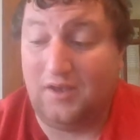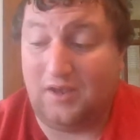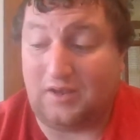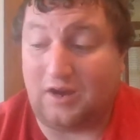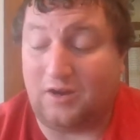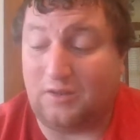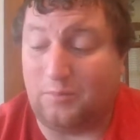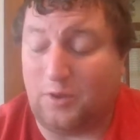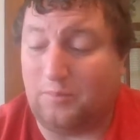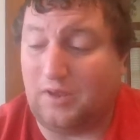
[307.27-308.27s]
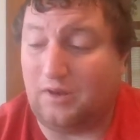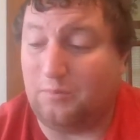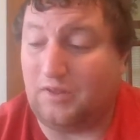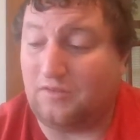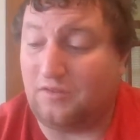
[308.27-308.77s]
He carried the
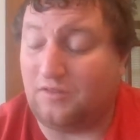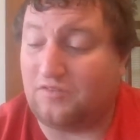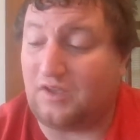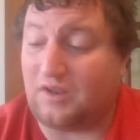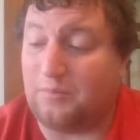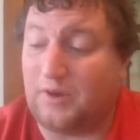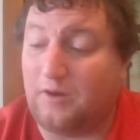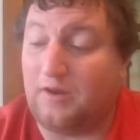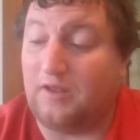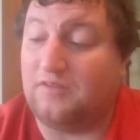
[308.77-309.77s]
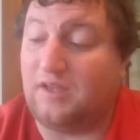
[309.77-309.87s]
momentum into the second period,